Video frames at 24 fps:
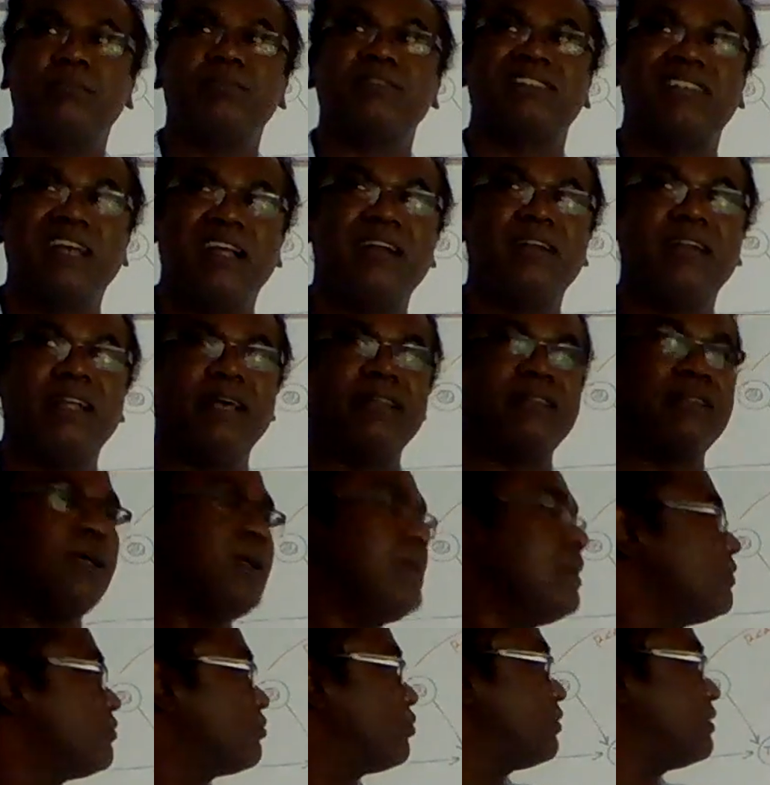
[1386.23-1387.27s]
cell death.
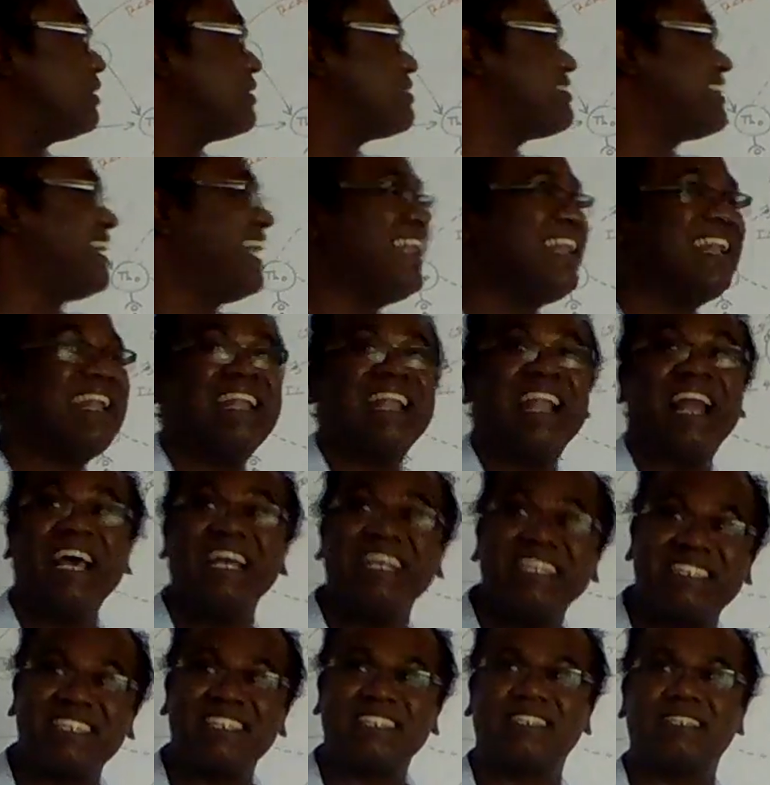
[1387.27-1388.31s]
So the cell
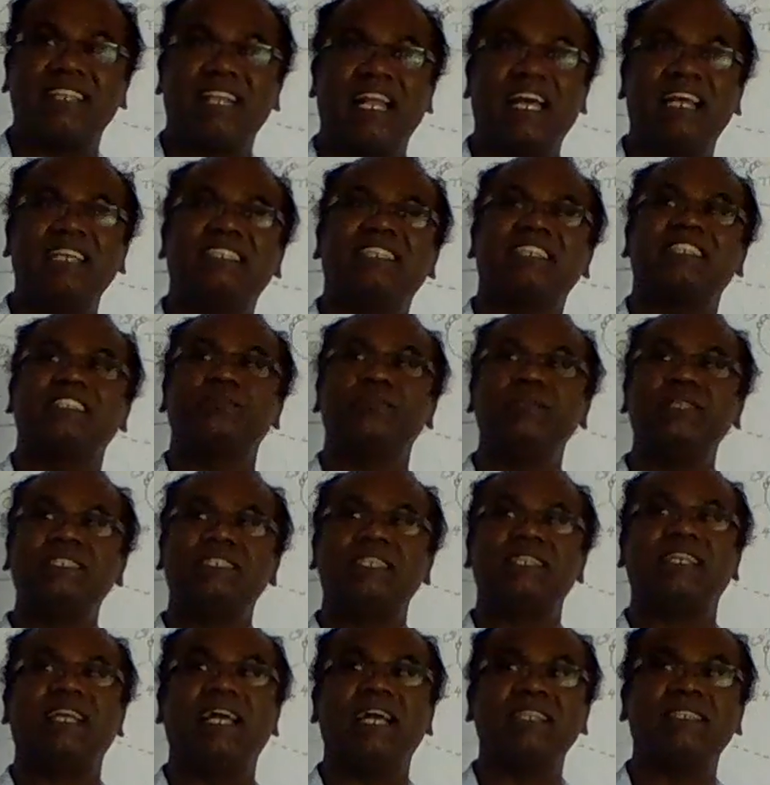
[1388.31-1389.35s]
lyses. Lysis means
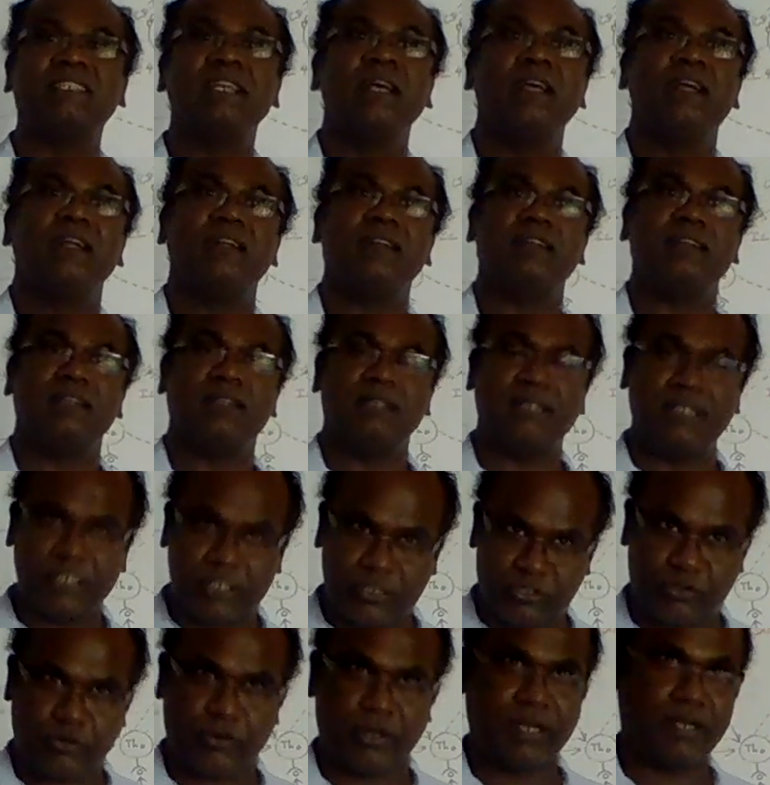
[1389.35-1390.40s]
it gets
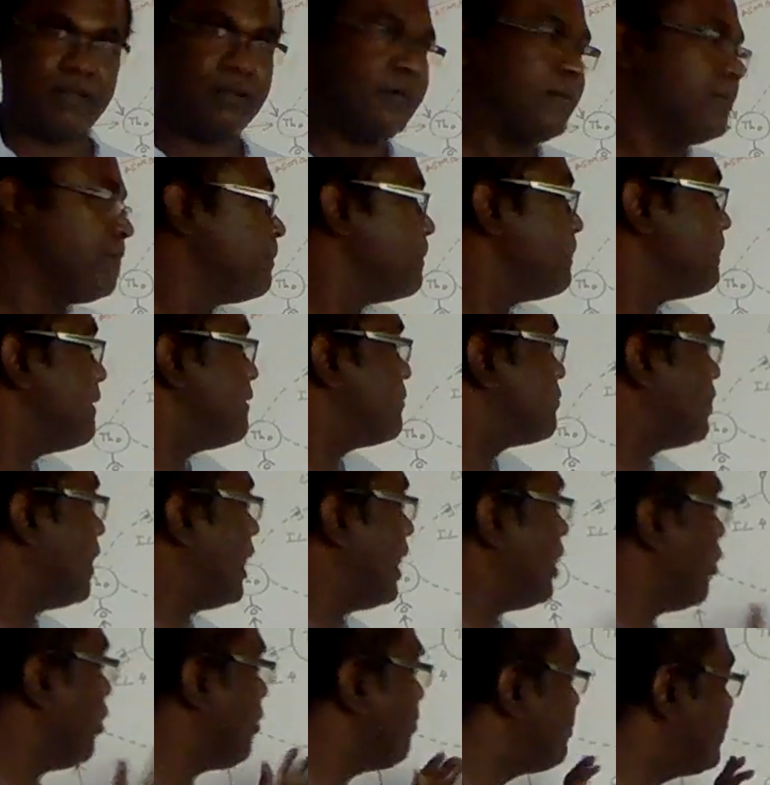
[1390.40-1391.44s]
destroyed. So
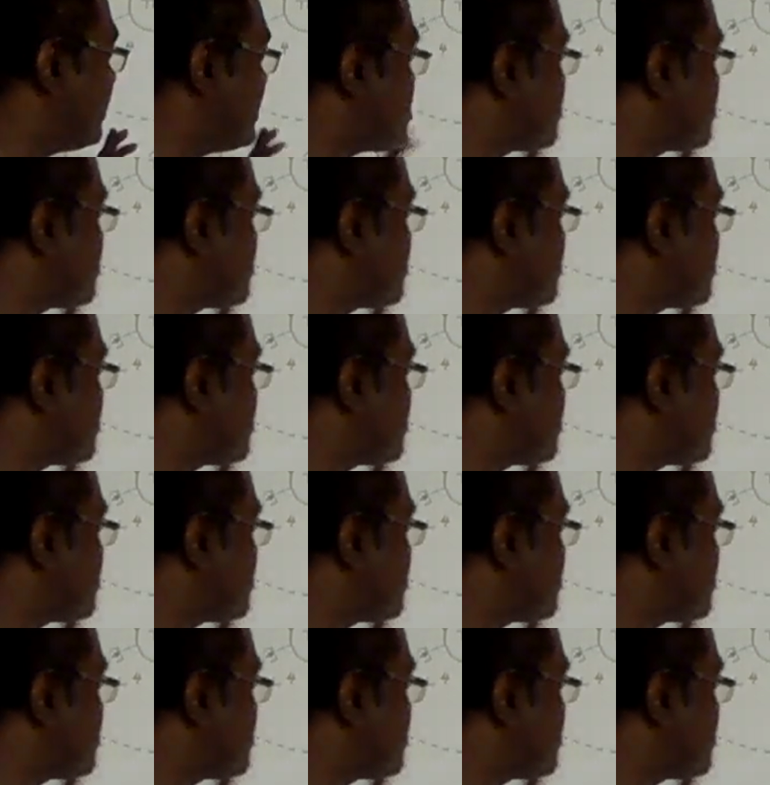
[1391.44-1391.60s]
I hope this